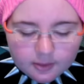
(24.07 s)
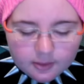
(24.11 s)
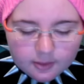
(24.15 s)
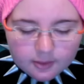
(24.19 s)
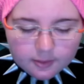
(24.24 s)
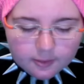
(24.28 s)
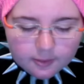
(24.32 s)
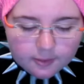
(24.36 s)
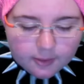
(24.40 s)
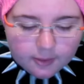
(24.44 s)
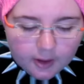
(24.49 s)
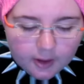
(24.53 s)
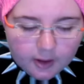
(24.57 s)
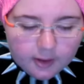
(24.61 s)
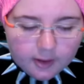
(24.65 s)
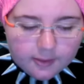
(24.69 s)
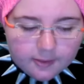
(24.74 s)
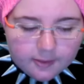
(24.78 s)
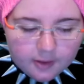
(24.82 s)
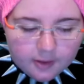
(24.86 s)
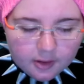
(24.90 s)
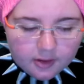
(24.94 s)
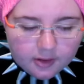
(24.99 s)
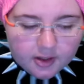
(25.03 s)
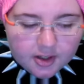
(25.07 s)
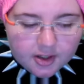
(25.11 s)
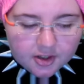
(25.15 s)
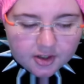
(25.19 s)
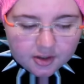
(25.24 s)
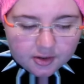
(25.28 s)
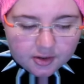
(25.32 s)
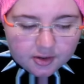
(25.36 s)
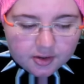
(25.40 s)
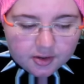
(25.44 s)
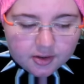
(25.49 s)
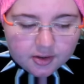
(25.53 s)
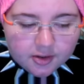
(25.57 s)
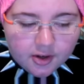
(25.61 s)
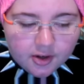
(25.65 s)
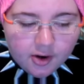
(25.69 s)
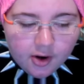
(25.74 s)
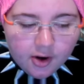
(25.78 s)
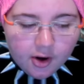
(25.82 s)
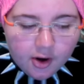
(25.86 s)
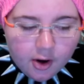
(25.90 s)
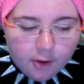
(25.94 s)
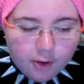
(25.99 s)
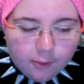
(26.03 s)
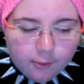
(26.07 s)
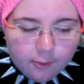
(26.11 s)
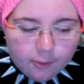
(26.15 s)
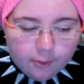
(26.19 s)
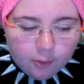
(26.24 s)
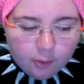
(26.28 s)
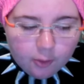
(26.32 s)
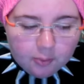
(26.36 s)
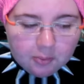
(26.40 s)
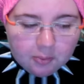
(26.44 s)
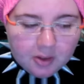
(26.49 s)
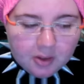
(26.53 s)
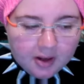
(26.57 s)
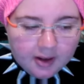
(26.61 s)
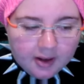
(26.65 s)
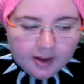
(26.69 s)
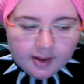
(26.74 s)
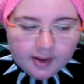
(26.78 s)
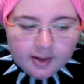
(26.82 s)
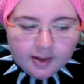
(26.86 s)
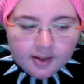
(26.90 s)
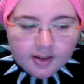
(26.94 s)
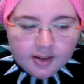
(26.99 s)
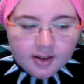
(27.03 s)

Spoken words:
5 foundations from my